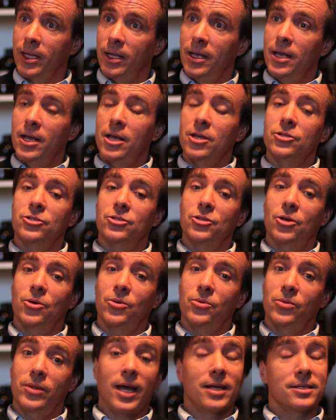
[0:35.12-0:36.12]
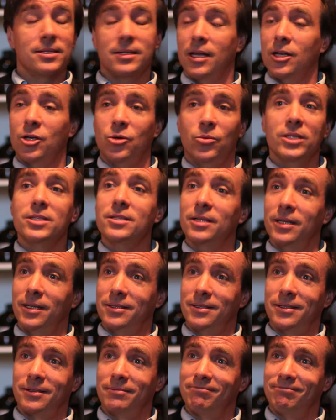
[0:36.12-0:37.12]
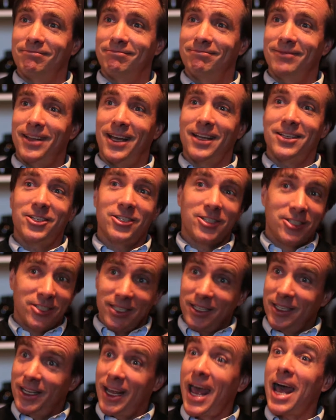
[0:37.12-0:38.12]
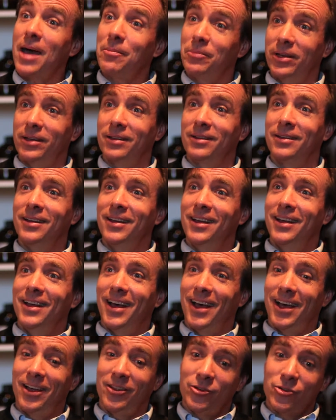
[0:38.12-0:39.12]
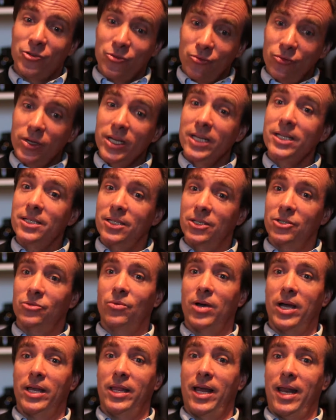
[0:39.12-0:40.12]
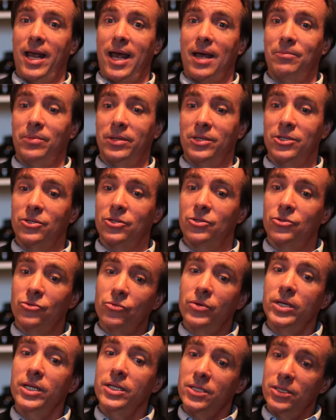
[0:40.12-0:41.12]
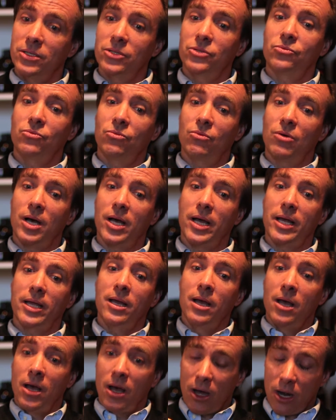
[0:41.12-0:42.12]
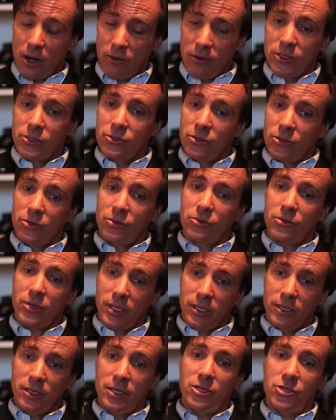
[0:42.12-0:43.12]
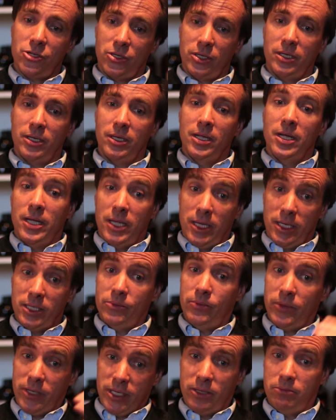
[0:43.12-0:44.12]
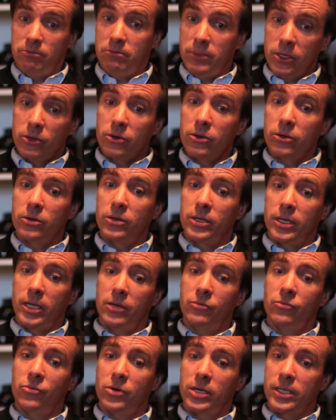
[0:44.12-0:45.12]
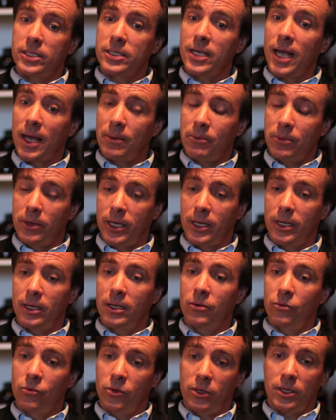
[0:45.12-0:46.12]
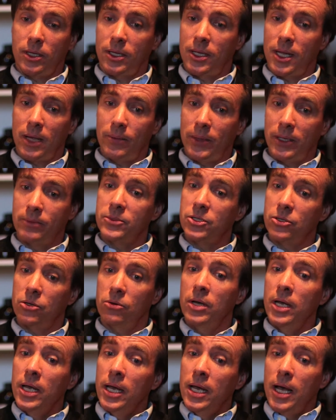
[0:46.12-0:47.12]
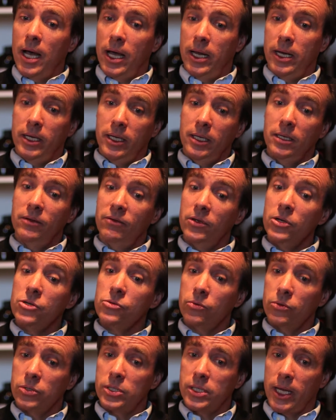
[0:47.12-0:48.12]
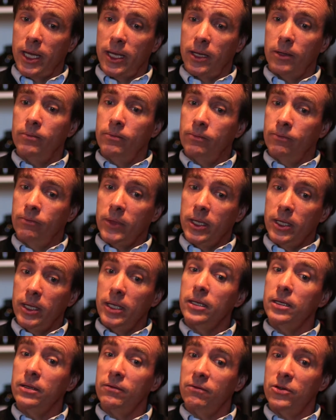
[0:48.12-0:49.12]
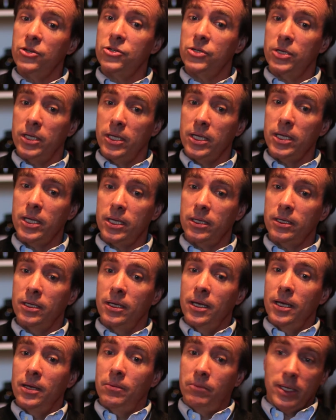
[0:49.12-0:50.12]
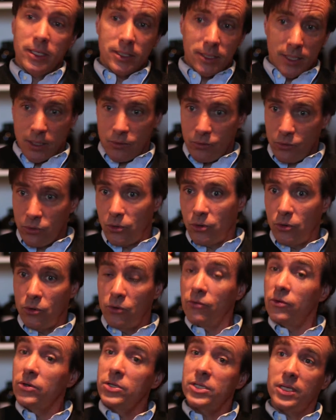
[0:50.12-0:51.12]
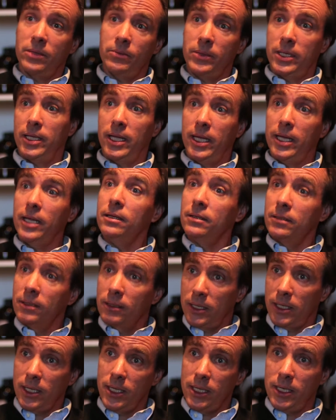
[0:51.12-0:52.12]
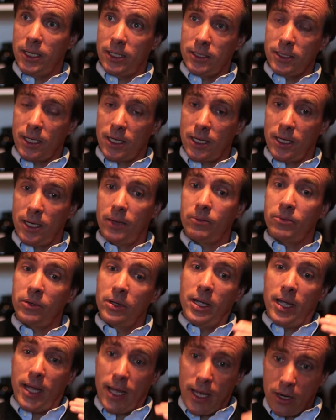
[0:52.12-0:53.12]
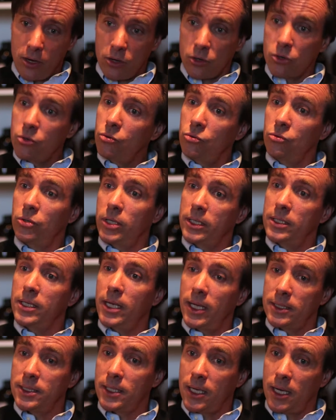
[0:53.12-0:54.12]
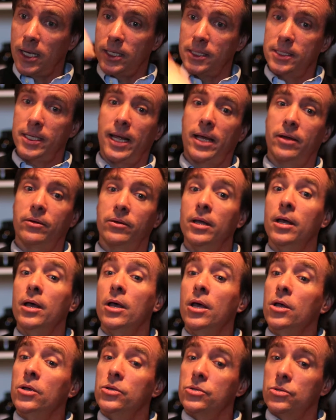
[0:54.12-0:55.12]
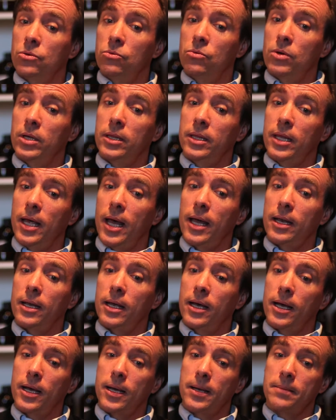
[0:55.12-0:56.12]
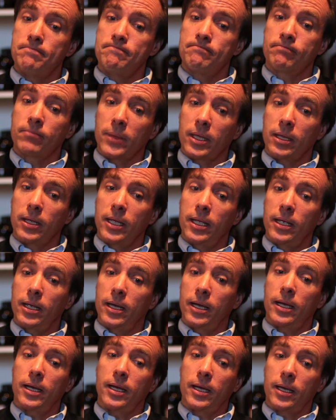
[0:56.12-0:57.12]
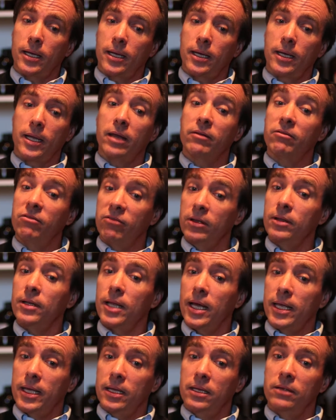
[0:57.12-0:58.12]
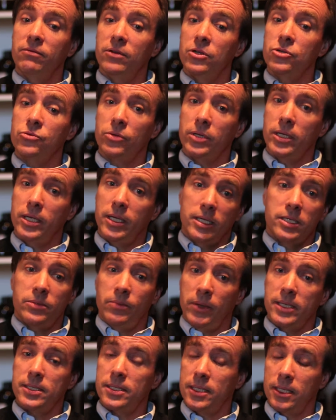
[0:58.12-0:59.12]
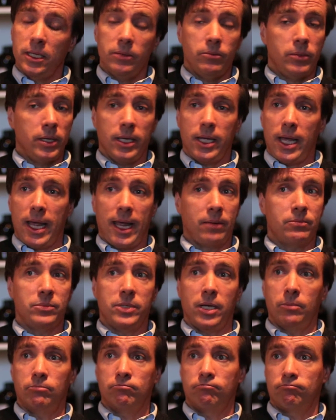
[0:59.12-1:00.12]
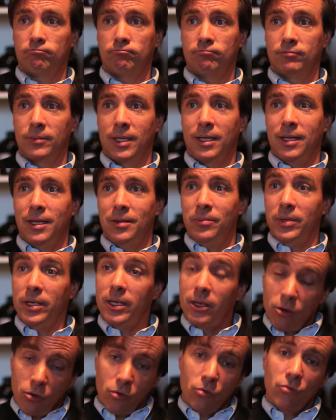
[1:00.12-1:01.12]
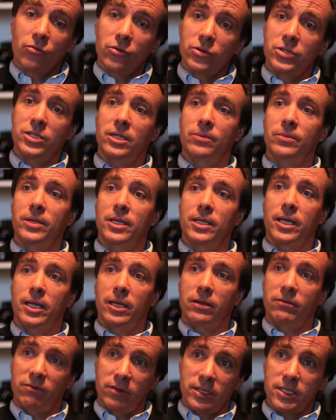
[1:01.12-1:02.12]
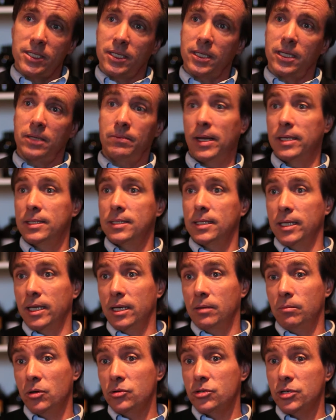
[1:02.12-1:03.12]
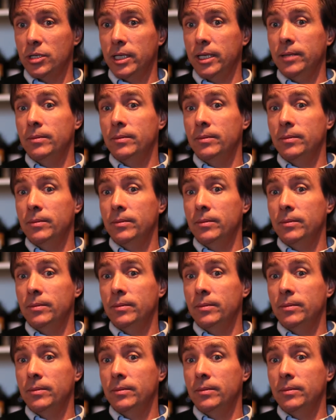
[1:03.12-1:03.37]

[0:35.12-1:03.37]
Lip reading: So that's not a coincidence. That just didn't happen. There's reasons why that happens. There's reasons why our internal condition is being mirrored in what is happening with the climate. So on an individual scale, yin deficient heat means that we're overstimulated, the heat has gone up, and our coolant has gone down. So what that can feel like individually is basically being amped up, being overstimulated physically, mentally, and emotionally.